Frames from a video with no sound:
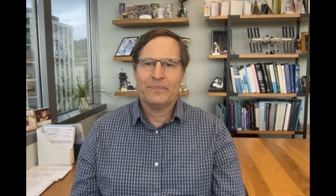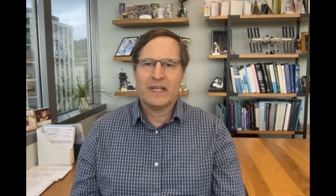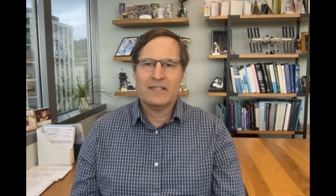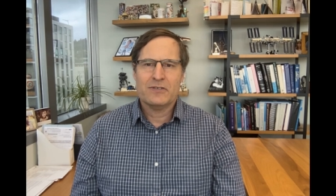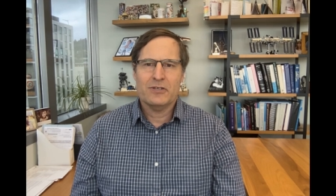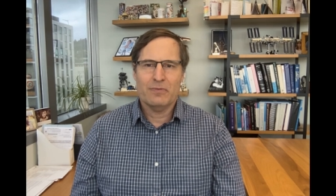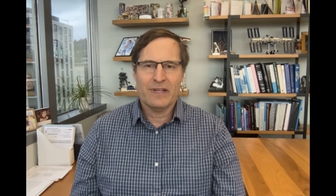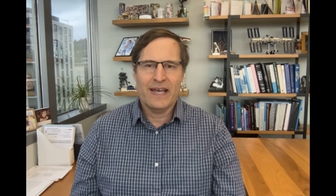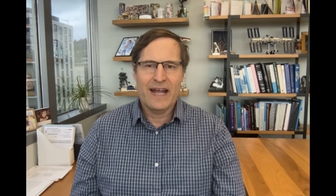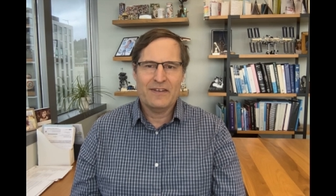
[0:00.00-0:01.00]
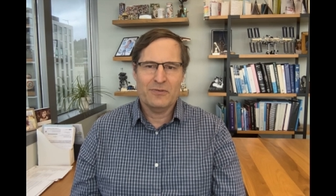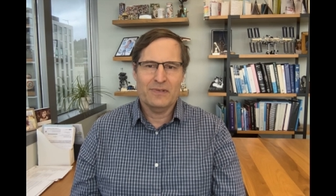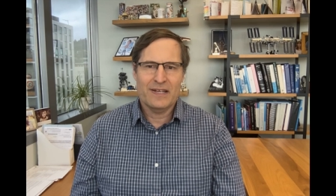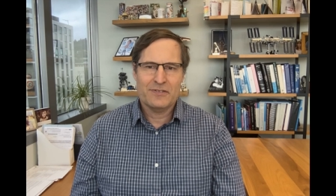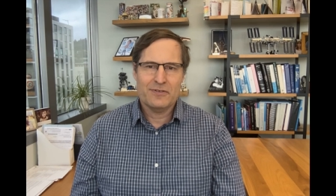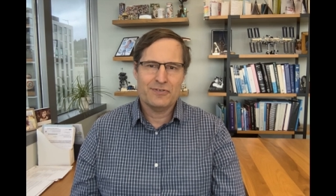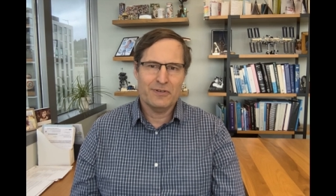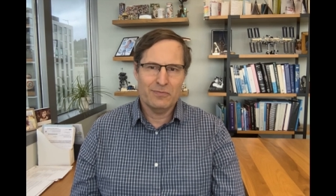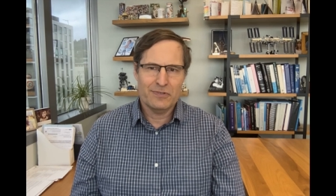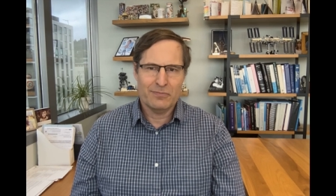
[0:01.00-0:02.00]
And so you really had to do a lot of surgery
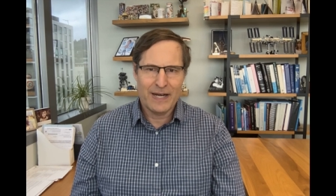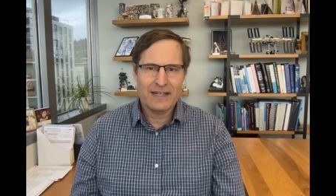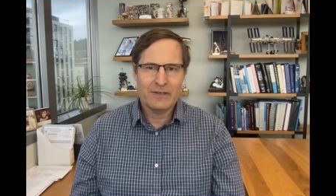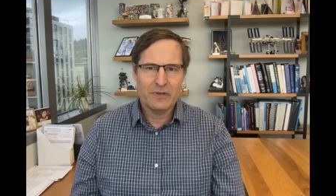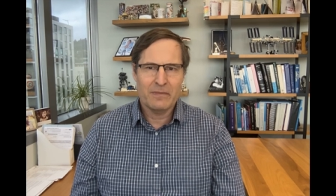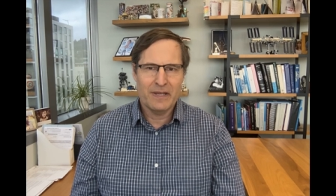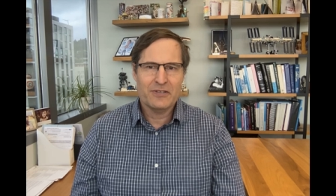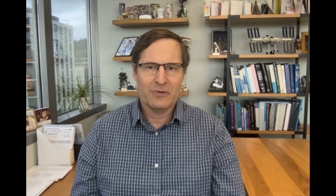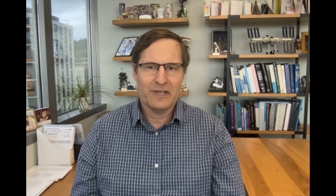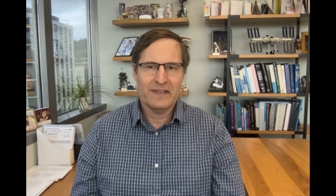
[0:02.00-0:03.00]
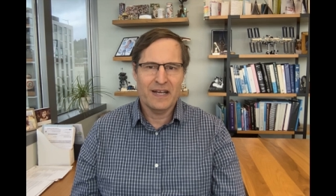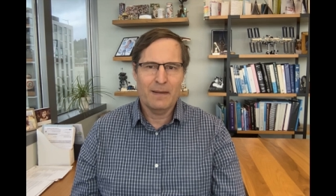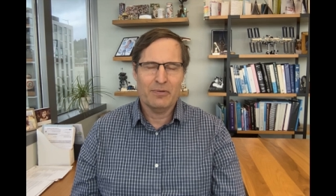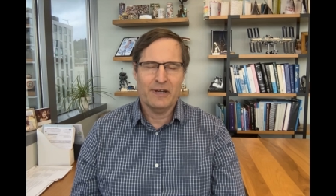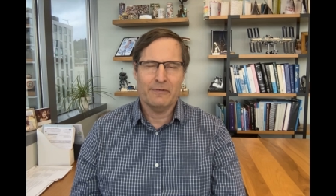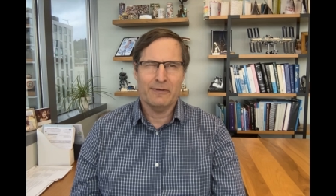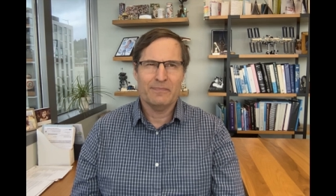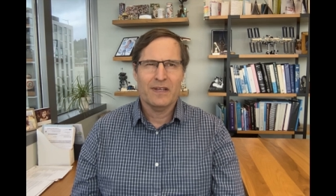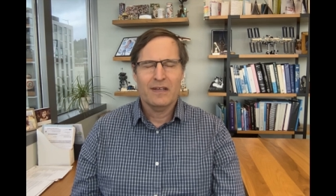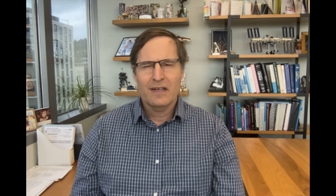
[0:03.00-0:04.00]
directly with a mentor in the operating room.
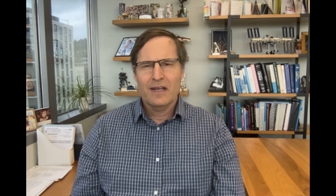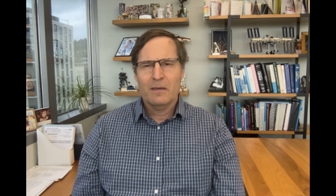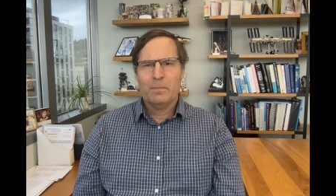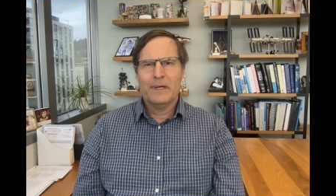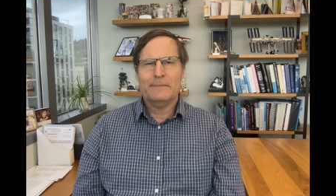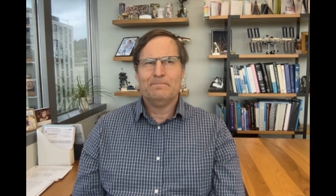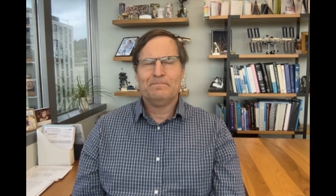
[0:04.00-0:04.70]
But